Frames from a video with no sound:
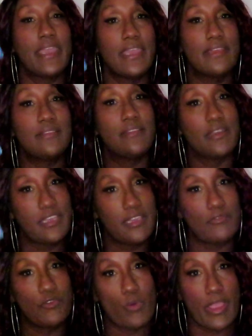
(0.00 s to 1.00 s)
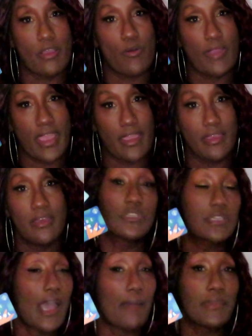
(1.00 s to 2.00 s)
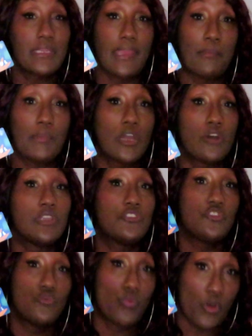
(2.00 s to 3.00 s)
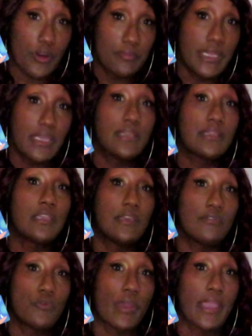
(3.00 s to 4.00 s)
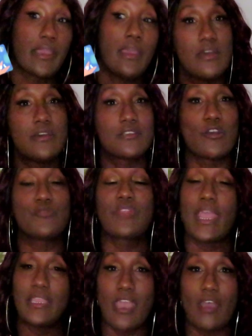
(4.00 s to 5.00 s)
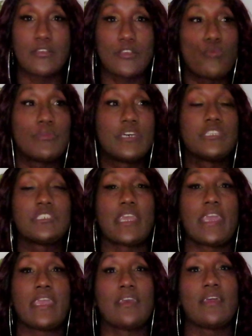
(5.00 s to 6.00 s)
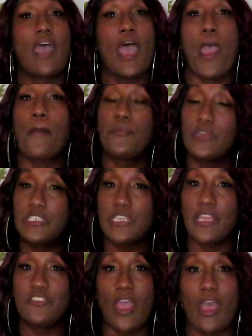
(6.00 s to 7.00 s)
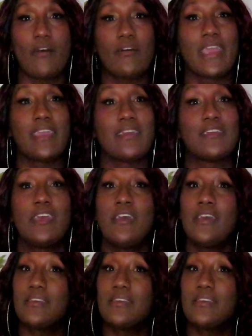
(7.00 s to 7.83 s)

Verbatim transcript: in the giveaway okay just comment down below that you want to be in the giveaway so thank y'all so much and i appreciate y'all and